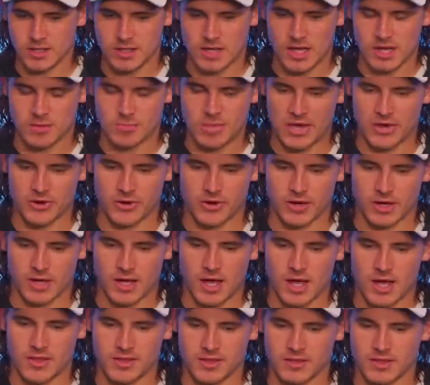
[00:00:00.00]
that? Getting better. And
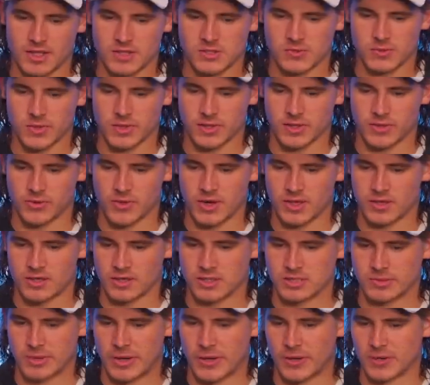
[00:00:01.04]
I think that's one of the great
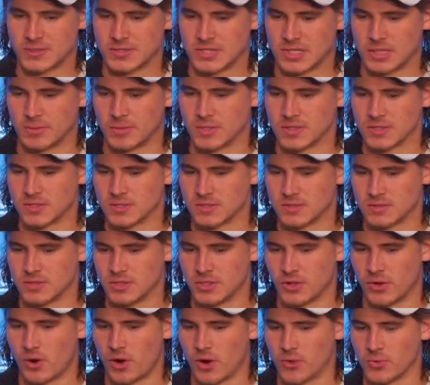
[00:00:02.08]
things about our team is,
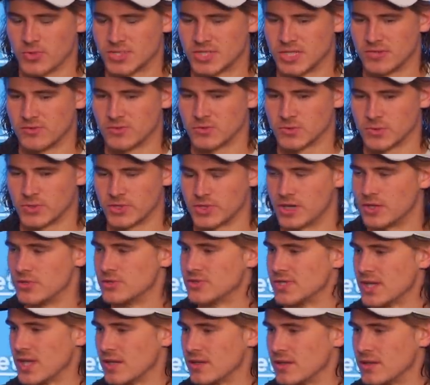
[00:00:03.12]
you know, our receivers really
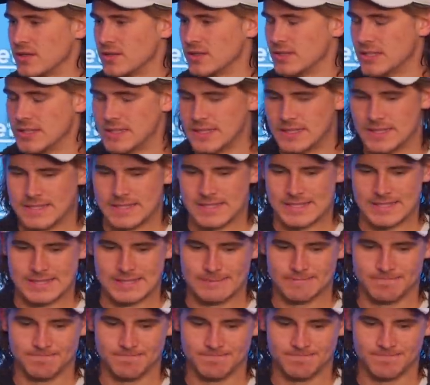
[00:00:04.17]
understand the
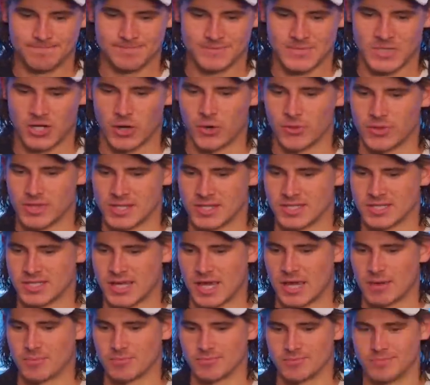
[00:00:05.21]
you know, the
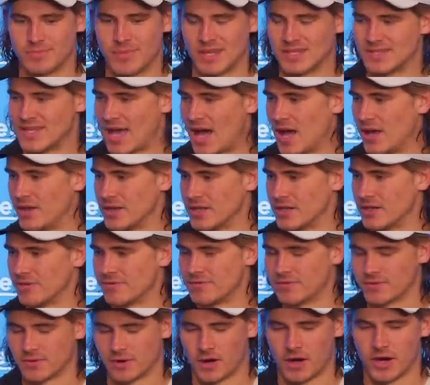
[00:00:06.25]
escape mentality
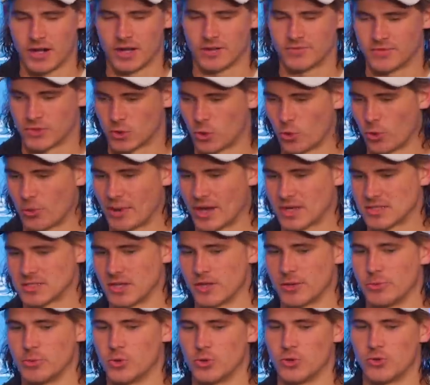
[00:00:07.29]
of, all right, if the quarterback's
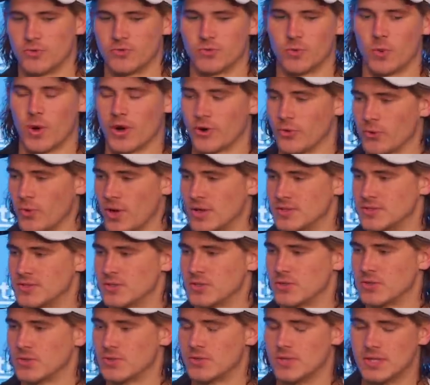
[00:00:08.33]
on the move, where to run
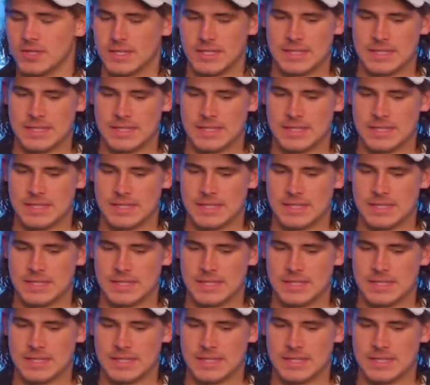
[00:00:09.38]
to,